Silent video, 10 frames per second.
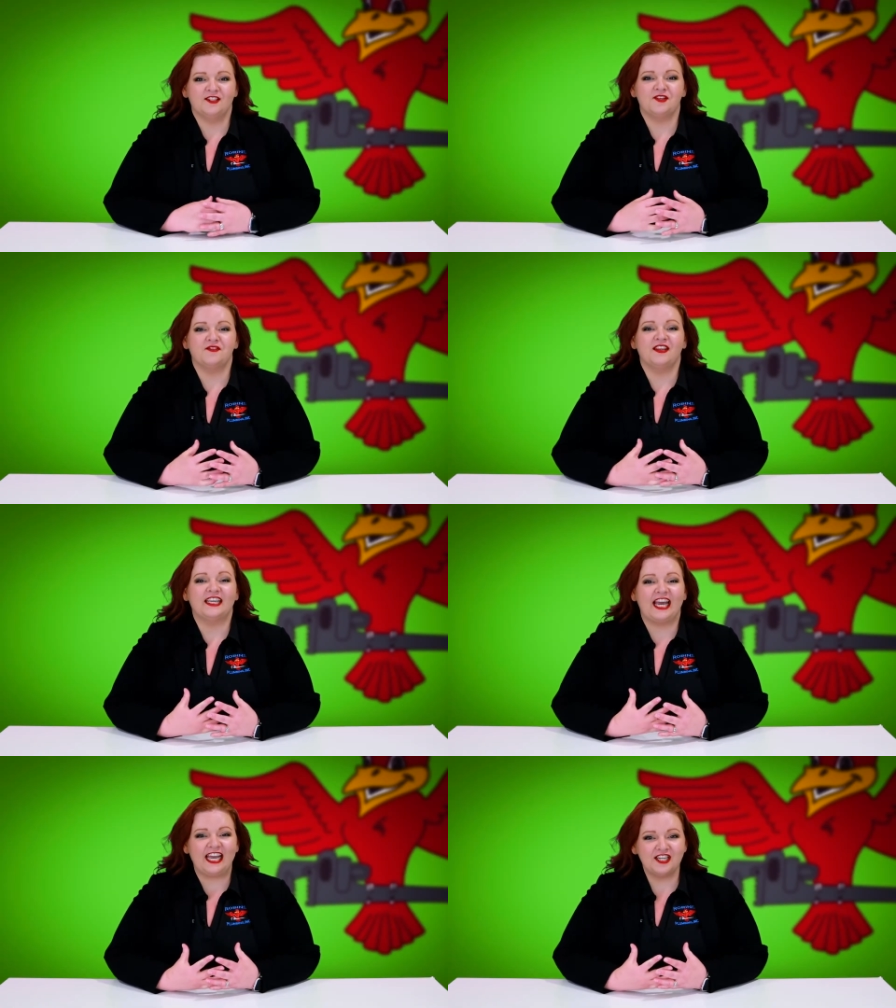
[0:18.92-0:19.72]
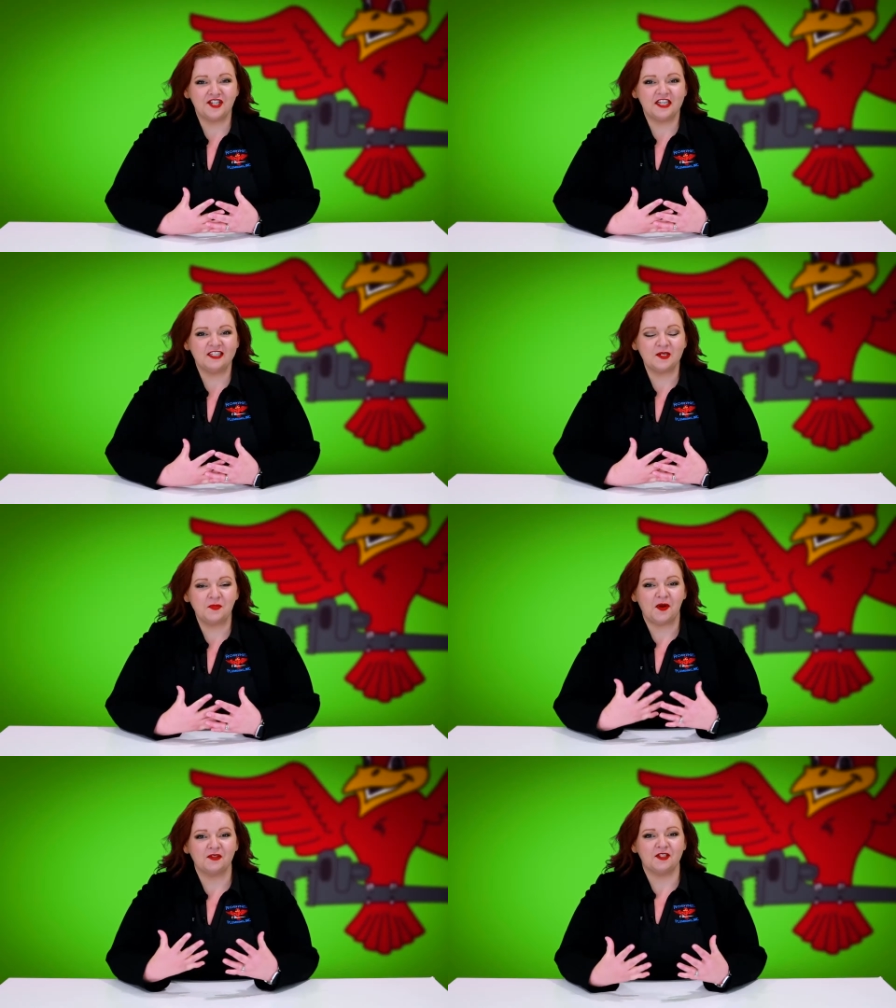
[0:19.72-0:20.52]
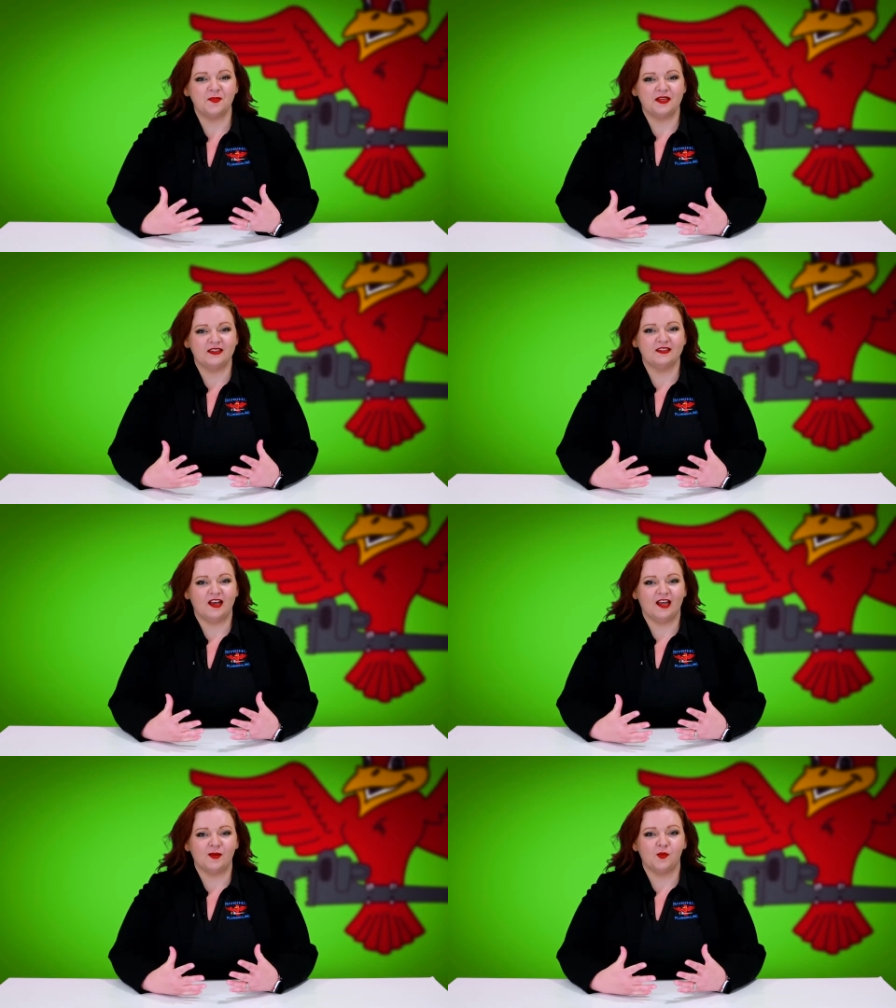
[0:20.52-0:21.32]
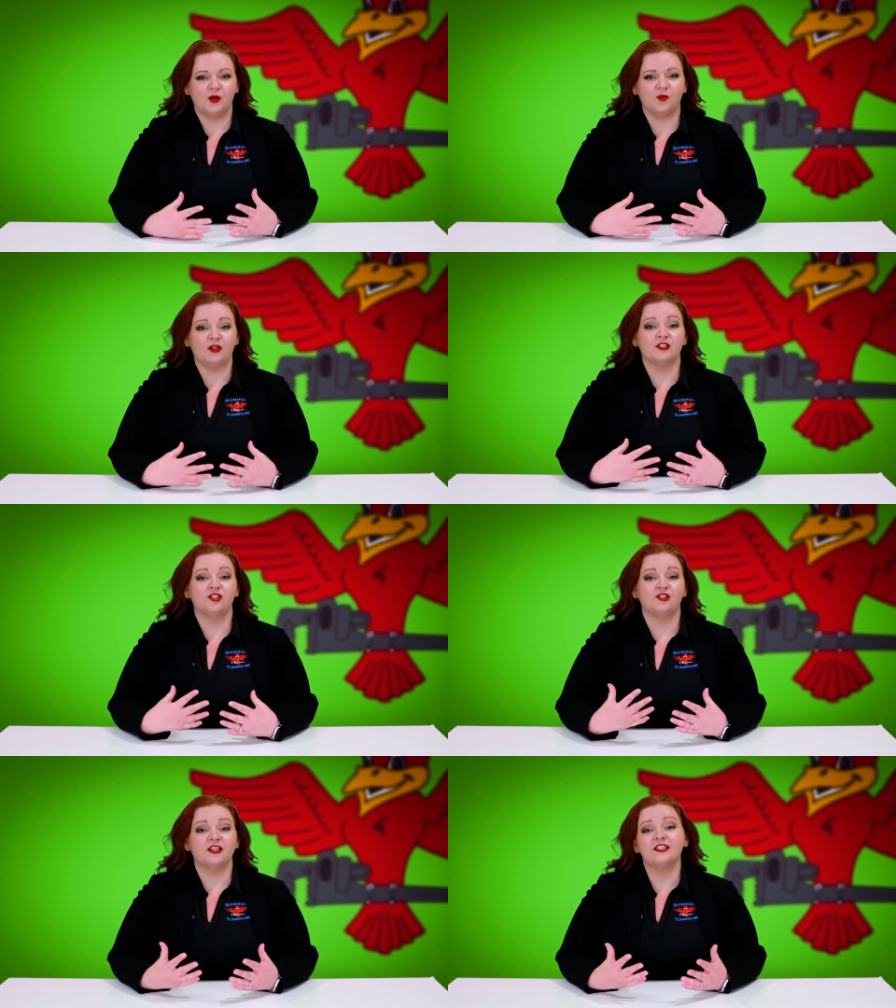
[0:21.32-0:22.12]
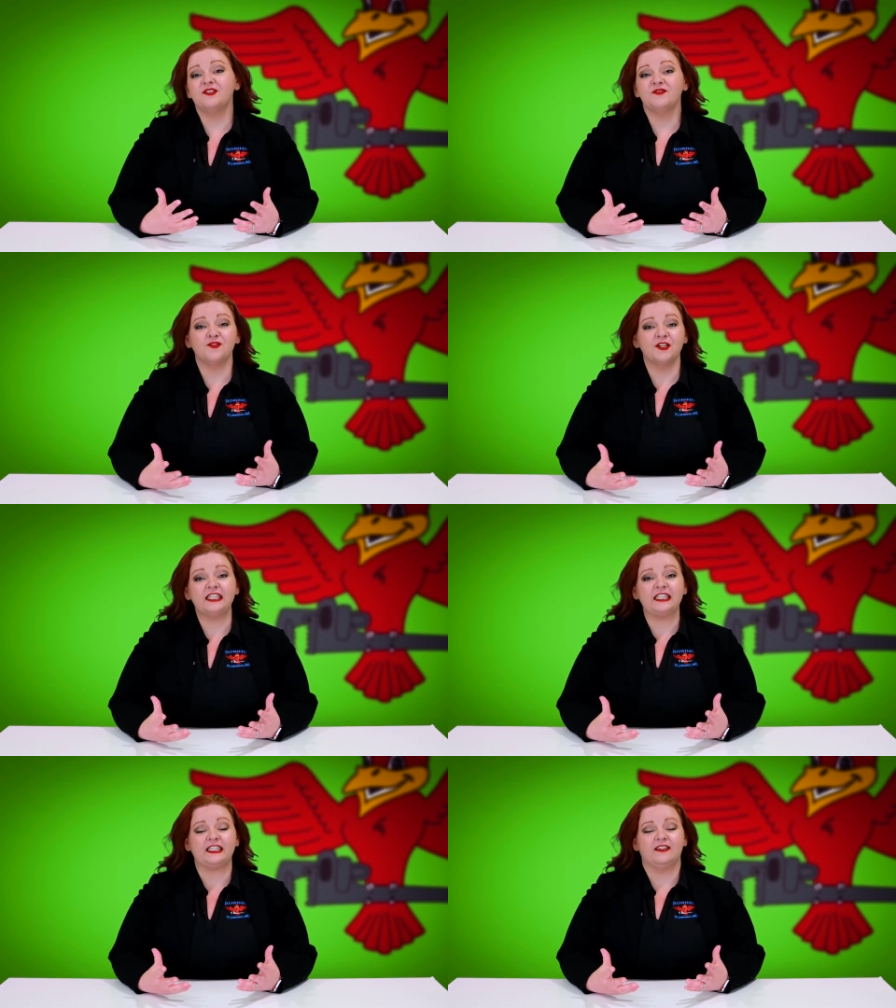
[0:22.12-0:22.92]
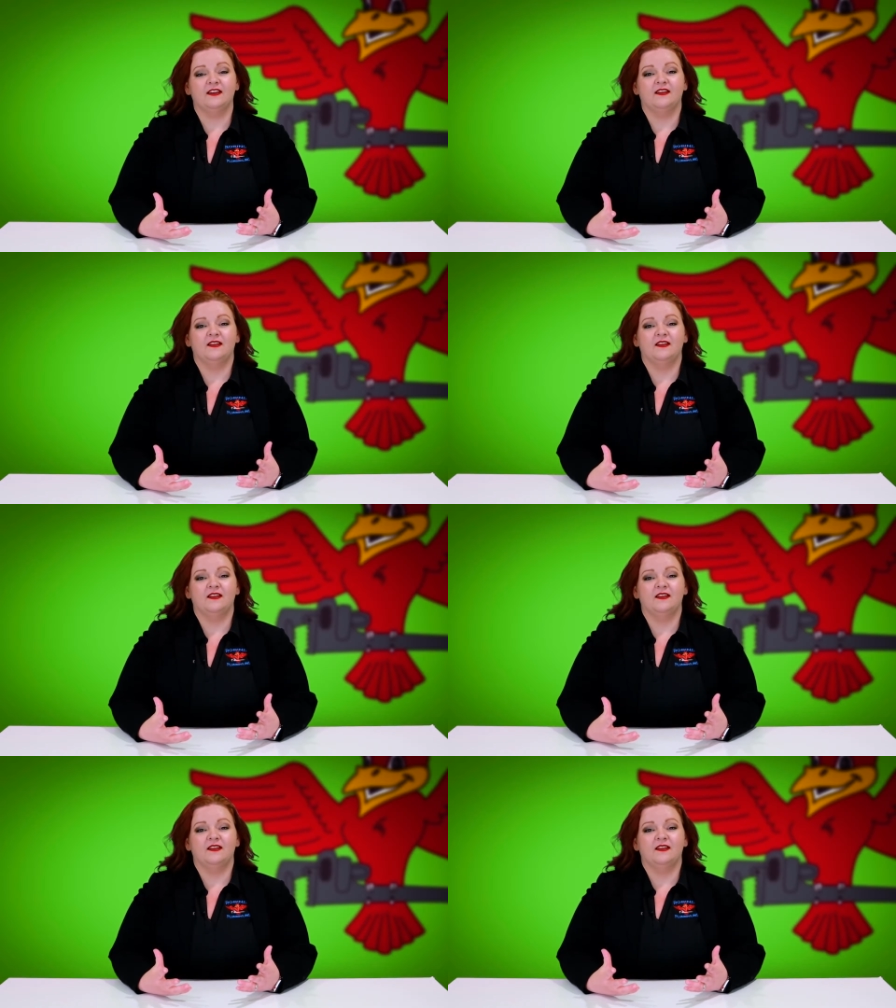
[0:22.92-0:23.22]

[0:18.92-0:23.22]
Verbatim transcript: So vacation is supposed to be a time where we're stress-free,